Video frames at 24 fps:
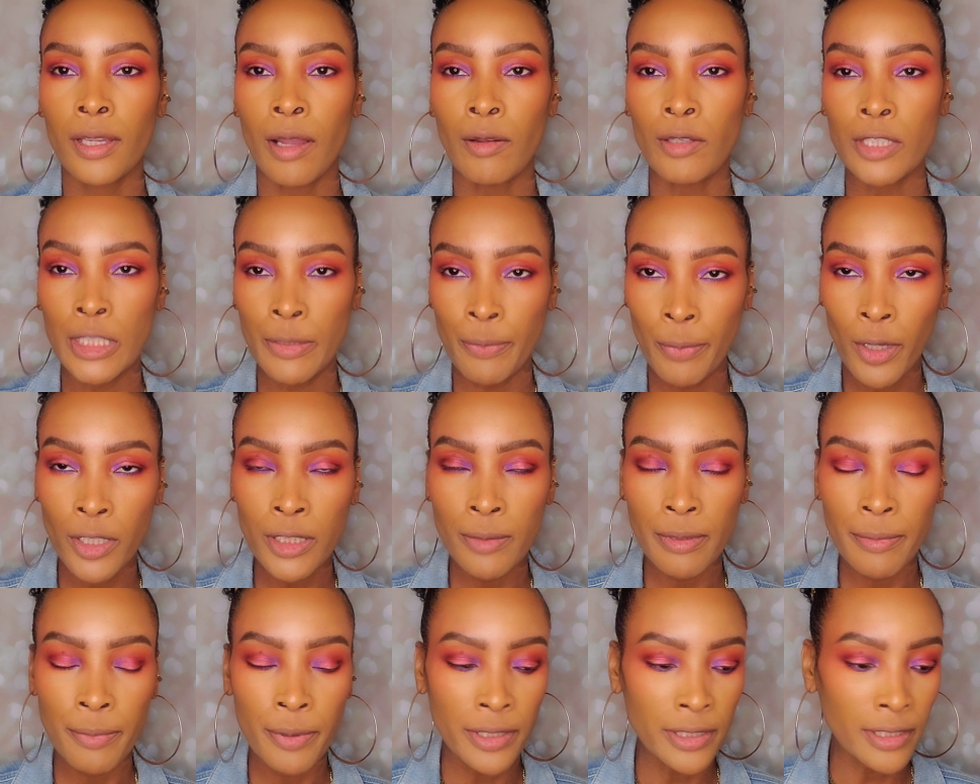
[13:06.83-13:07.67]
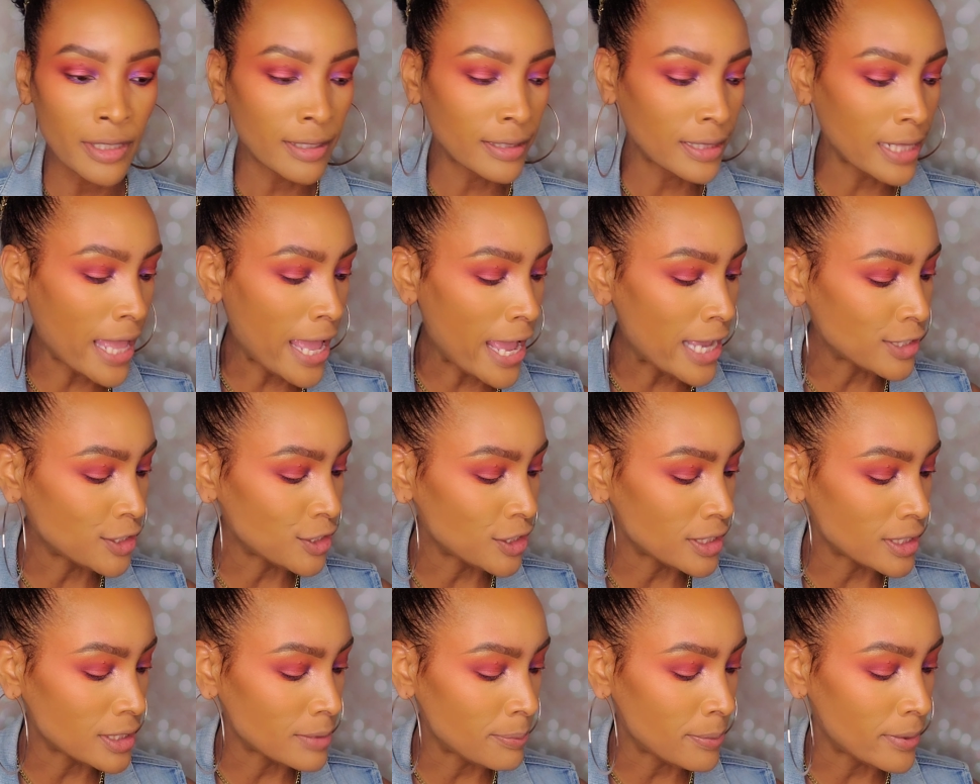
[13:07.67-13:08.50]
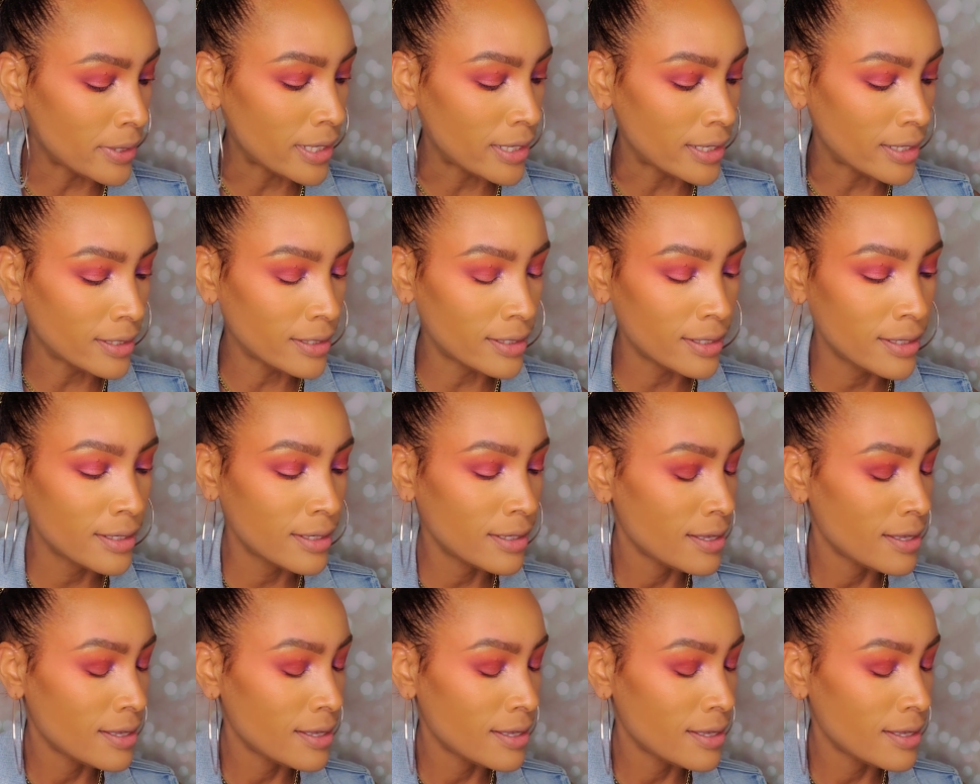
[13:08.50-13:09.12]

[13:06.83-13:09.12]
I was supposed to be putting on lashes, but